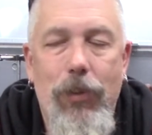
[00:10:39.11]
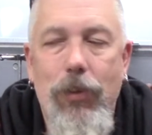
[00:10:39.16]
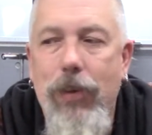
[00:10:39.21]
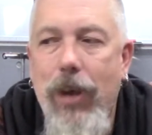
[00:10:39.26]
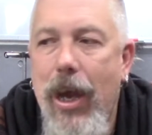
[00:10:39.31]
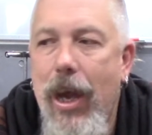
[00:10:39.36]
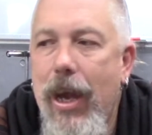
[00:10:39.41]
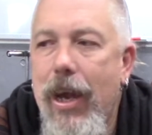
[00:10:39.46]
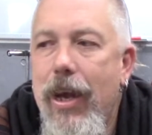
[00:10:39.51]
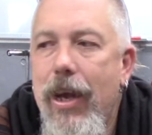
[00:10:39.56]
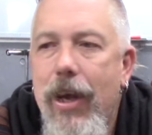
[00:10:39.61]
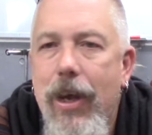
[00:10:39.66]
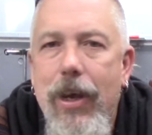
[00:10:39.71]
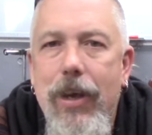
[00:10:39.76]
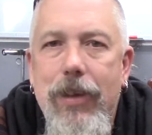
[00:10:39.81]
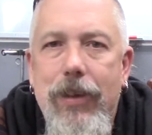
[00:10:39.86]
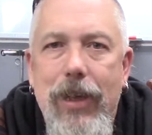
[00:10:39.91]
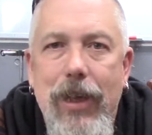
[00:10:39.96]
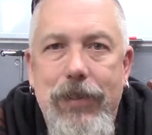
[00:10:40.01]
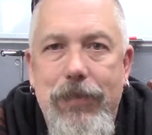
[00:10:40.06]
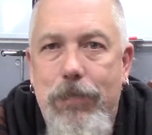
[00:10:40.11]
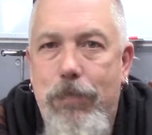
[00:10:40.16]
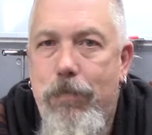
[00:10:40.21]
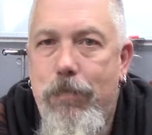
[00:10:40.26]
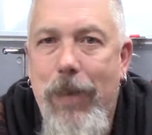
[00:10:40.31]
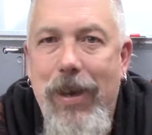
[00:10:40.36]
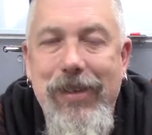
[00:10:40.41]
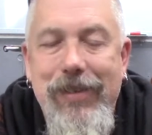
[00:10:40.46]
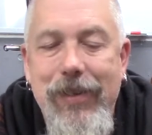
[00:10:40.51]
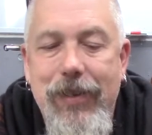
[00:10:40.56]
Okay, that's
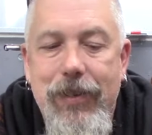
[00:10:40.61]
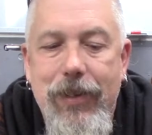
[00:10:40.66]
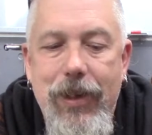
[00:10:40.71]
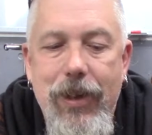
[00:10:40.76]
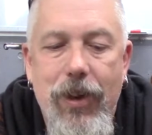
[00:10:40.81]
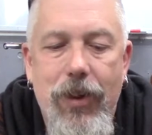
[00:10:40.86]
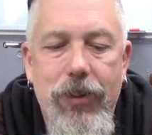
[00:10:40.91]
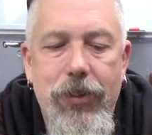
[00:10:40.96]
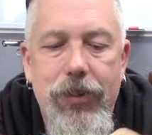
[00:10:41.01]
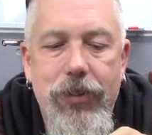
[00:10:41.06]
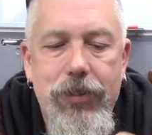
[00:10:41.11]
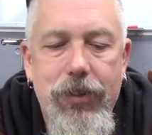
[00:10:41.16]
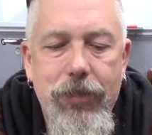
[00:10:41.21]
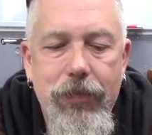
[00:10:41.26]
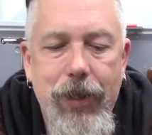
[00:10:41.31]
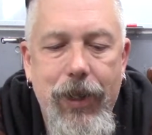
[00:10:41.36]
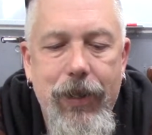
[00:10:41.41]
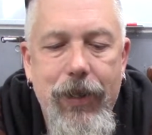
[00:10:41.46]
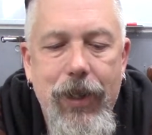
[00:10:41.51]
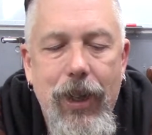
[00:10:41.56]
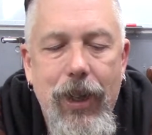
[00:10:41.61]
basically all you're doing.